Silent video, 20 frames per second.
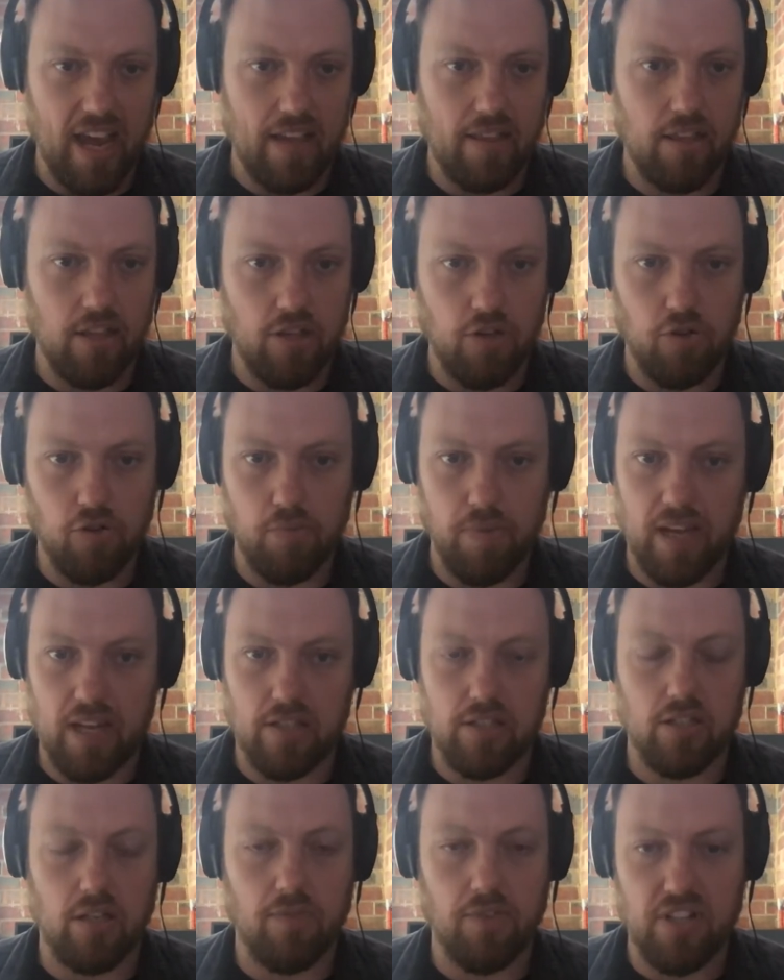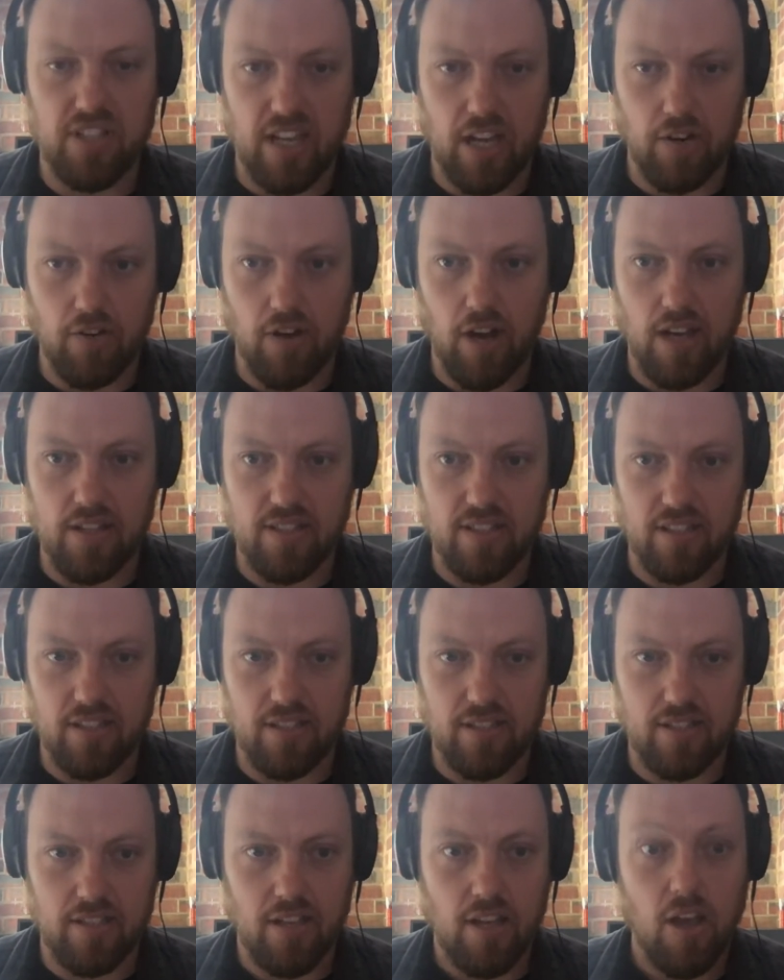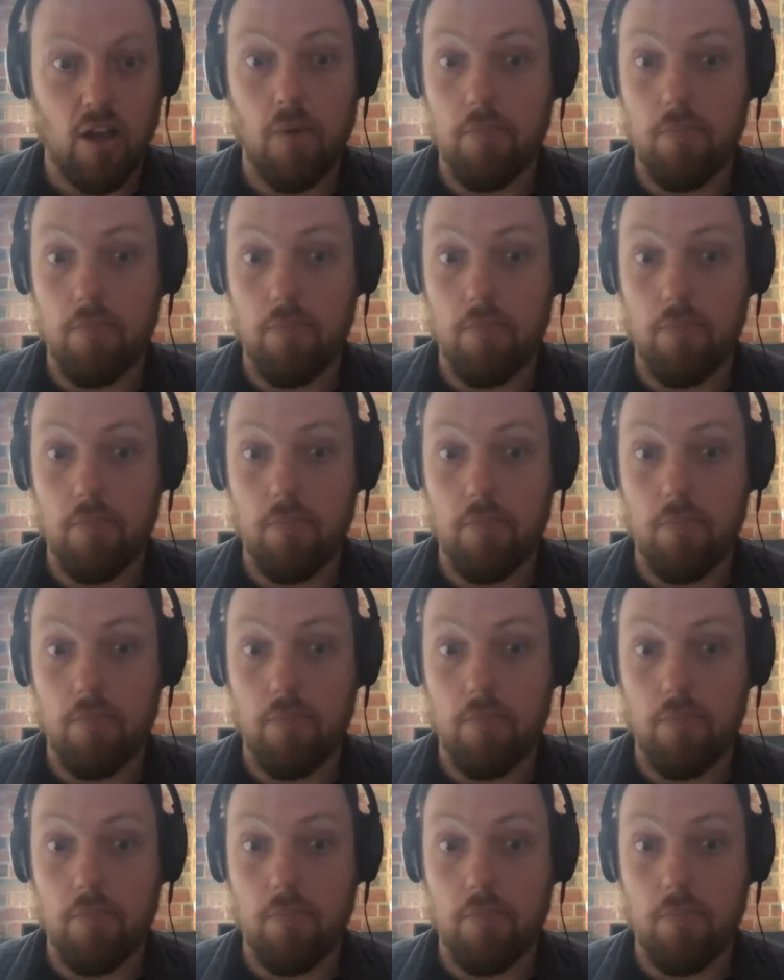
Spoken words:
had the European sovereign debt crisis,